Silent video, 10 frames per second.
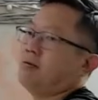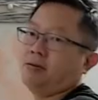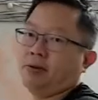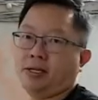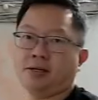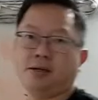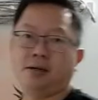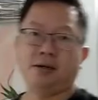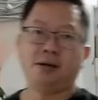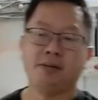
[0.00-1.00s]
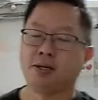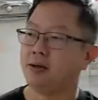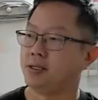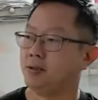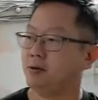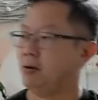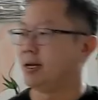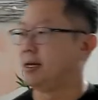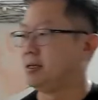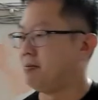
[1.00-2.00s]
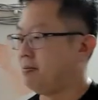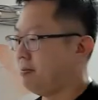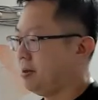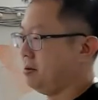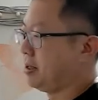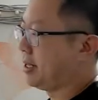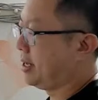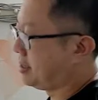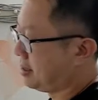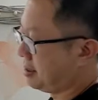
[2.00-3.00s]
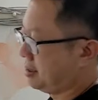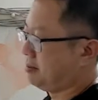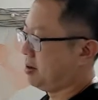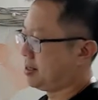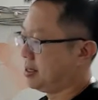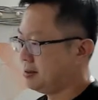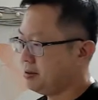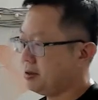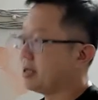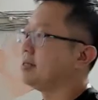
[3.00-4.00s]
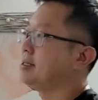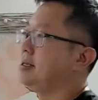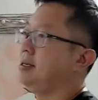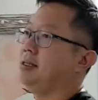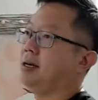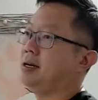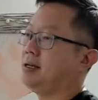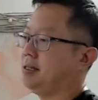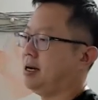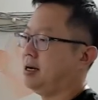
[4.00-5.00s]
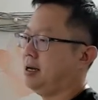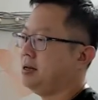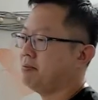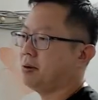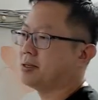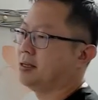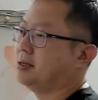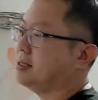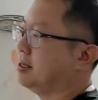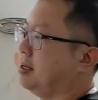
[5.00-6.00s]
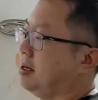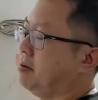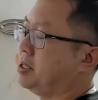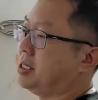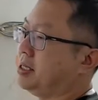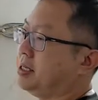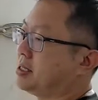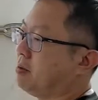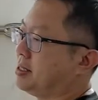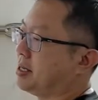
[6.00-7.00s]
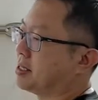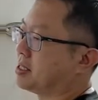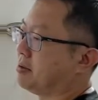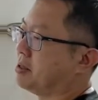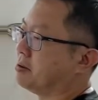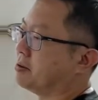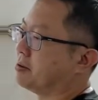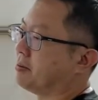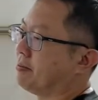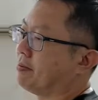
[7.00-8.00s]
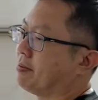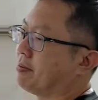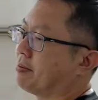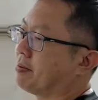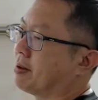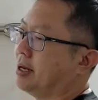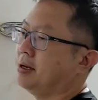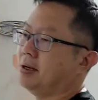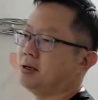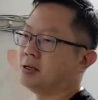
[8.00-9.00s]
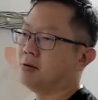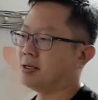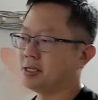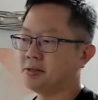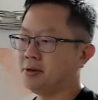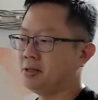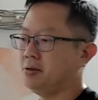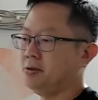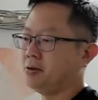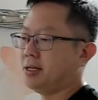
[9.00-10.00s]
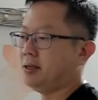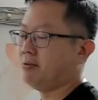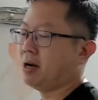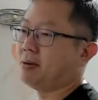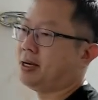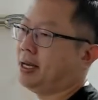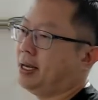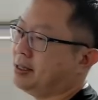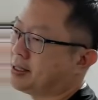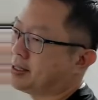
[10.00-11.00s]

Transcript: already. Because you look at the model, you can see that there are 8 boxes, which is 1632. Okay, so 1632 you can divide by 8,